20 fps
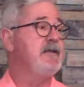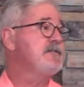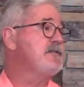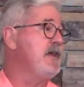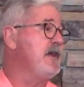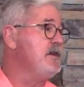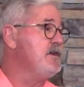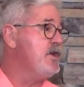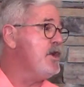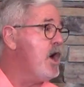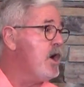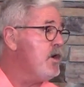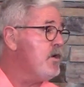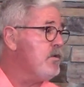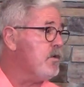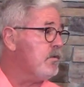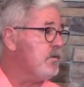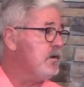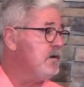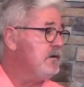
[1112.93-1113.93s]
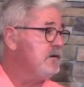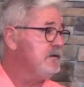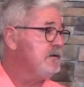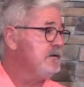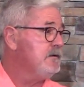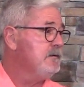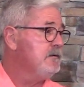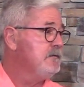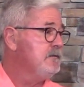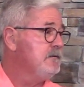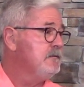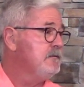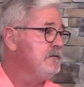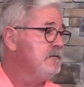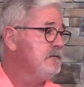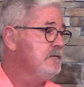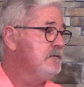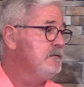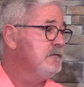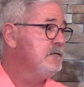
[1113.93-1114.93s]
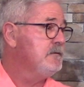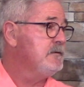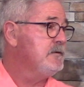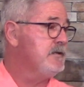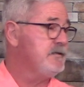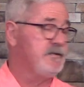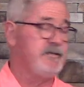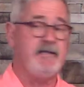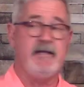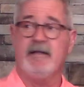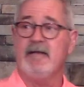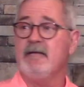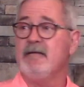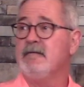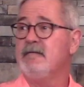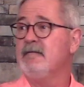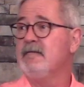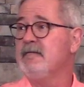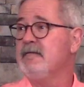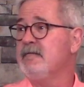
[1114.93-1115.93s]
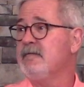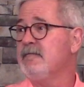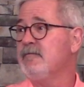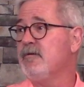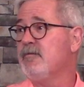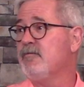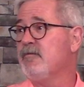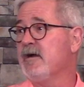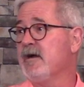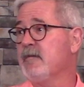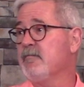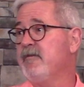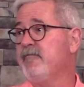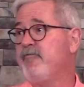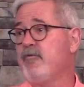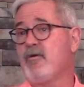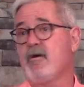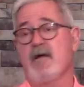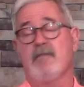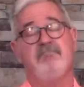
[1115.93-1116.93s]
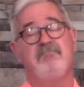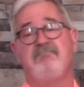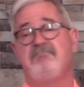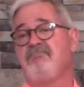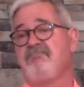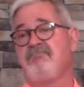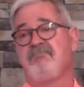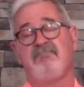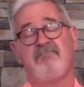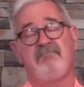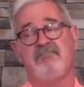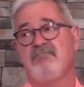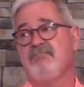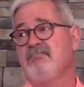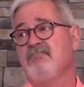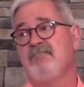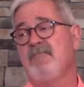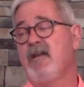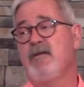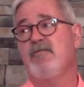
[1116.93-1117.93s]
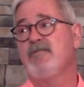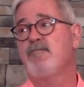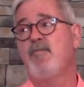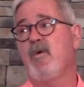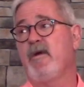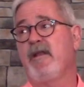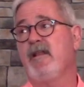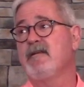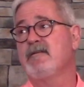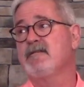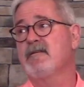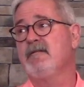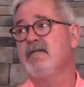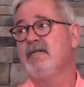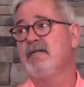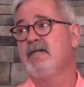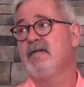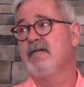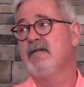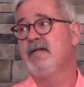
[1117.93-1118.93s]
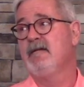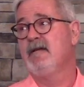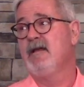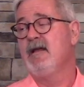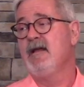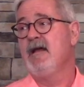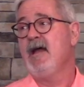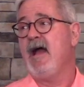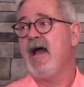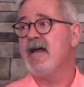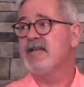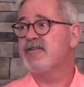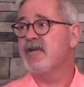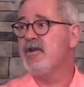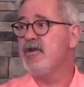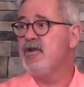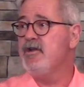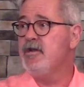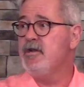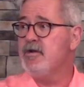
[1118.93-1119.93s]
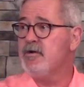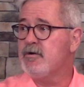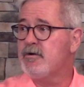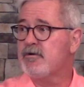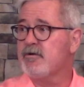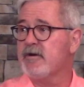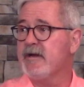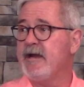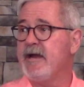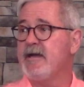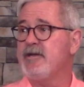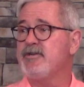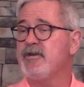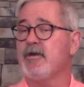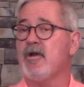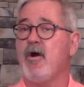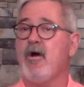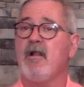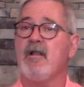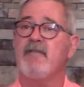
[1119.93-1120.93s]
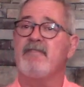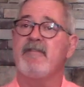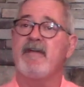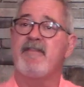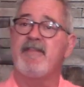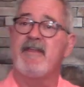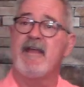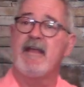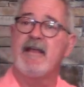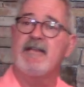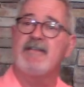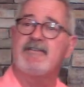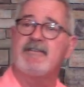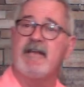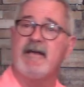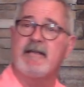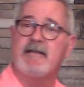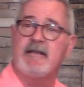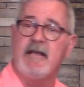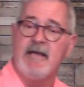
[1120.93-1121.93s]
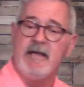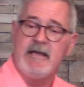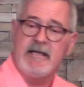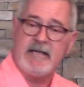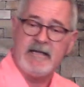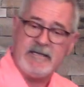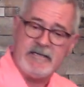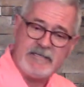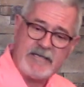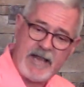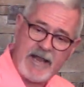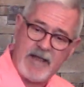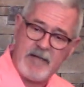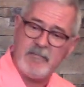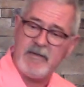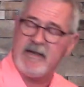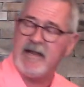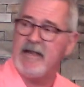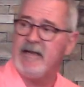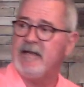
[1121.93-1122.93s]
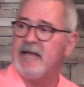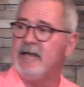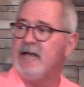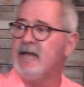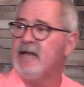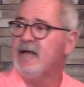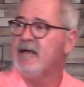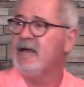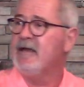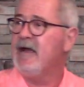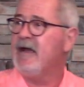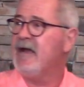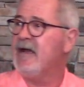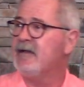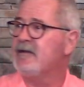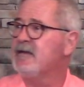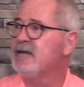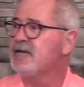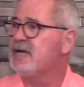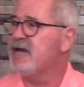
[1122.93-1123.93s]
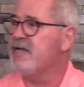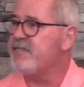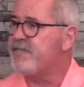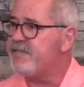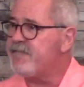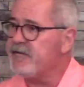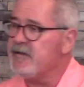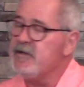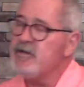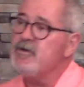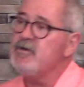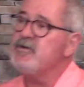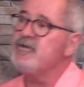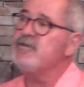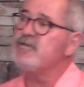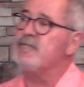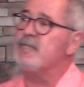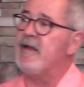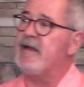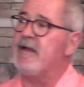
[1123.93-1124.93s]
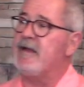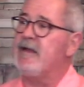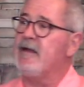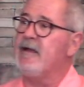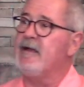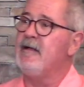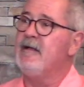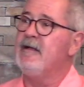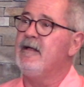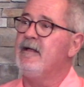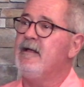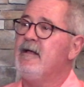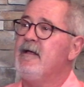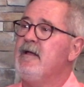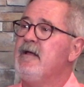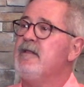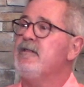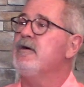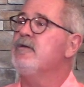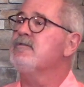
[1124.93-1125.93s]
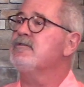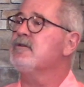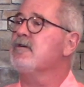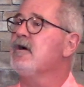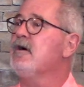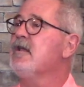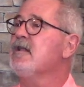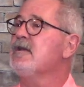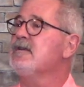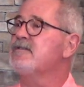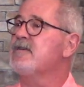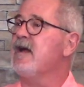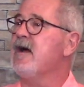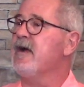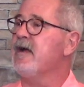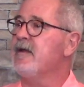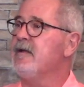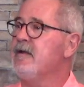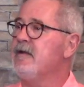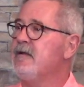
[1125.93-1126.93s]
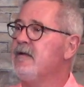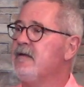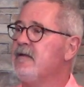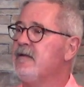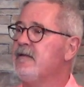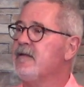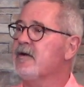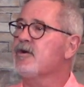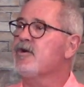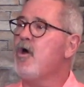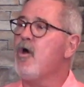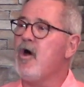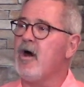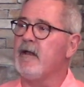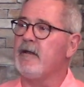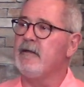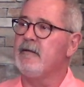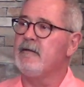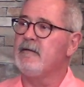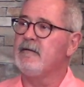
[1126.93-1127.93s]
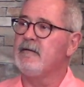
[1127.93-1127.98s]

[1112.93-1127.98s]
to say no to sin, where before it was pointless. As a new creation, all of the things that contaminated and confused me, those are all aside. They're gone.